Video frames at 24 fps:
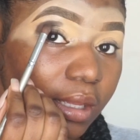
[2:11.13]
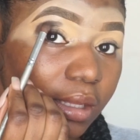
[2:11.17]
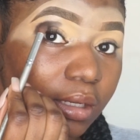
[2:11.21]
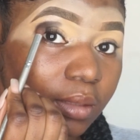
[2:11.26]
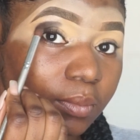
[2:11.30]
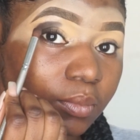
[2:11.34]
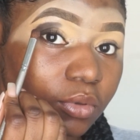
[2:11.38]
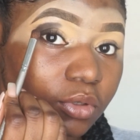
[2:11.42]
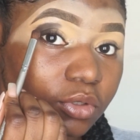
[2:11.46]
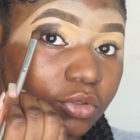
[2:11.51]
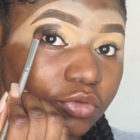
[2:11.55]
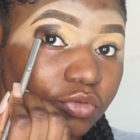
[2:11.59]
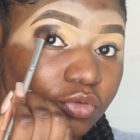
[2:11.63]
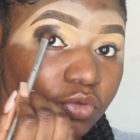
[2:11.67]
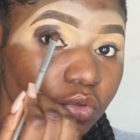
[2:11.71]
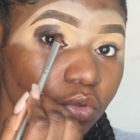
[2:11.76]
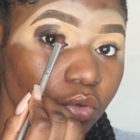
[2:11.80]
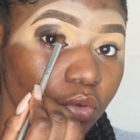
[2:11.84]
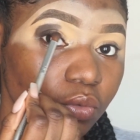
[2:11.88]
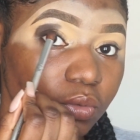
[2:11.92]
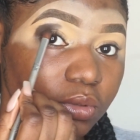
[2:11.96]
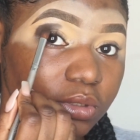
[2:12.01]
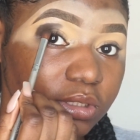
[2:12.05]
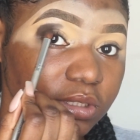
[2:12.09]
And I'm going to
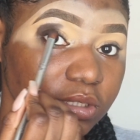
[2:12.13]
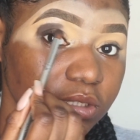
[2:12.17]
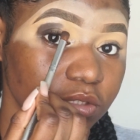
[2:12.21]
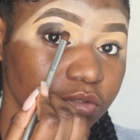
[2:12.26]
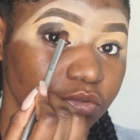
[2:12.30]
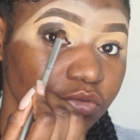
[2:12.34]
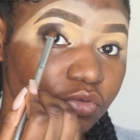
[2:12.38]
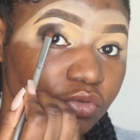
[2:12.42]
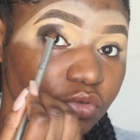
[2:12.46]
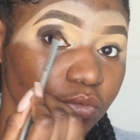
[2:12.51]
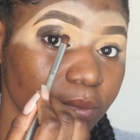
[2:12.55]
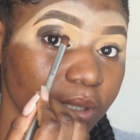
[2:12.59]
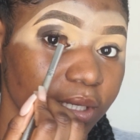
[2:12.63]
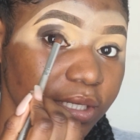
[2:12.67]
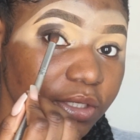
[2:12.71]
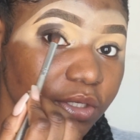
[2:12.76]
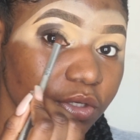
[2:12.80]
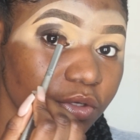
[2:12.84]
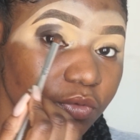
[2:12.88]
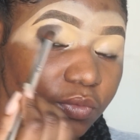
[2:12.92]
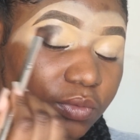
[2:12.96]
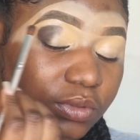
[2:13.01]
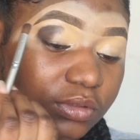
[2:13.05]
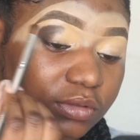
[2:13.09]
go into
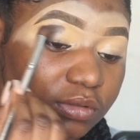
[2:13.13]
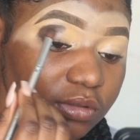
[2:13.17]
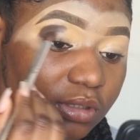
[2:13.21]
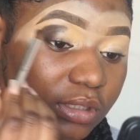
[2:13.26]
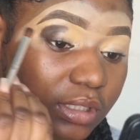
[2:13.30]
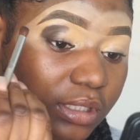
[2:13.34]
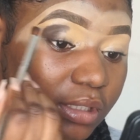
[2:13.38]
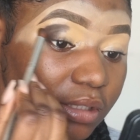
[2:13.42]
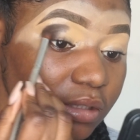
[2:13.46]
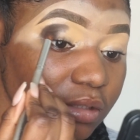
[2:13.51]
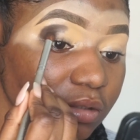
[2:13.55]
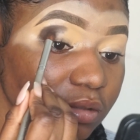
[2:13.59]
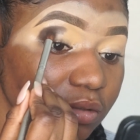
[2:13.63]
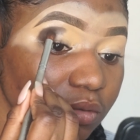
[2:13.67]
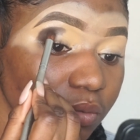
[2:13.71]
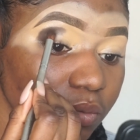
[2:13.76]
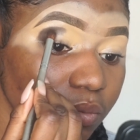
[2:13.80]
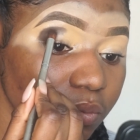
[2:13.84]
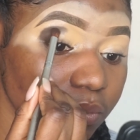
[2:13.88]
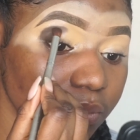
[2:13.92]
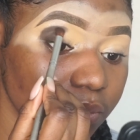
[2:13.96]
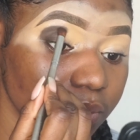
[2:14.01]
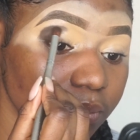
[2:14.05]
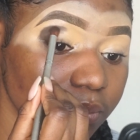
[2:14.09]
my crease like
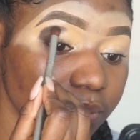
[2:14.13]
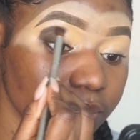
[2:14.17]
so.